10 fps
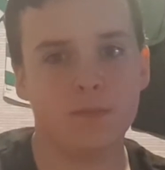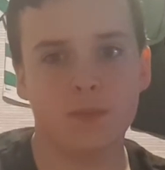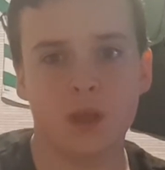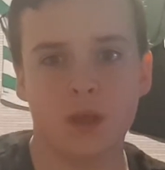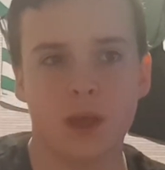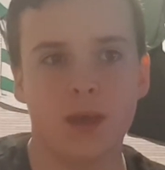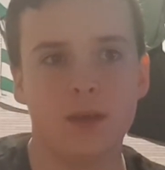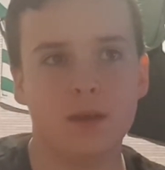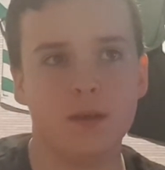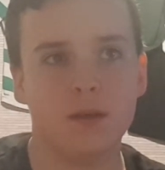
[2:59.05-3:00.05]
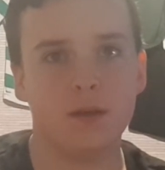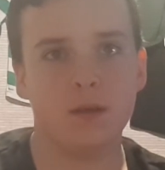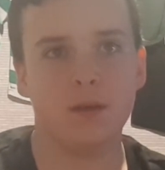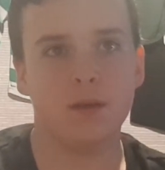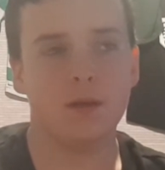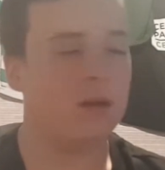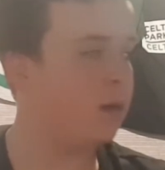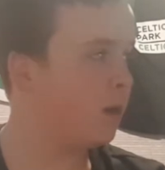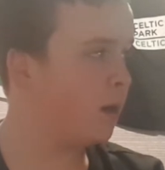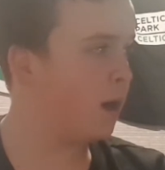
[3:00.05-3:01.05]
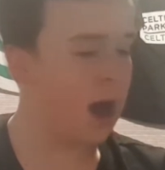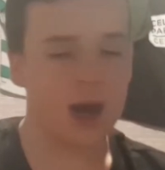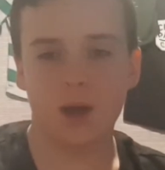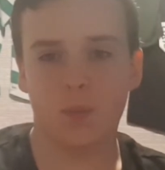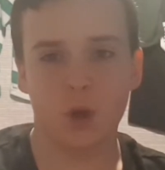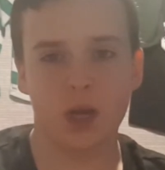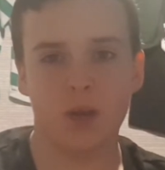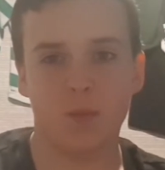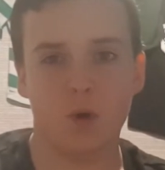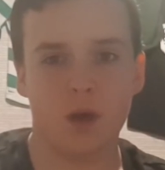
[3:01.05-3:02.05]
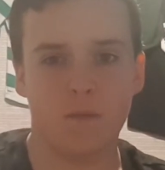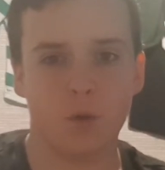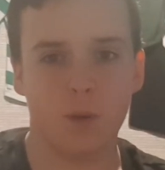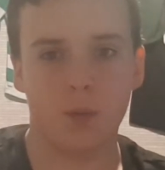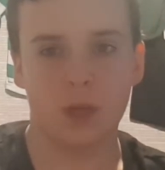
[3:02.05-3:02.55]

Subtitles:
Like, I could probably name quite a few people that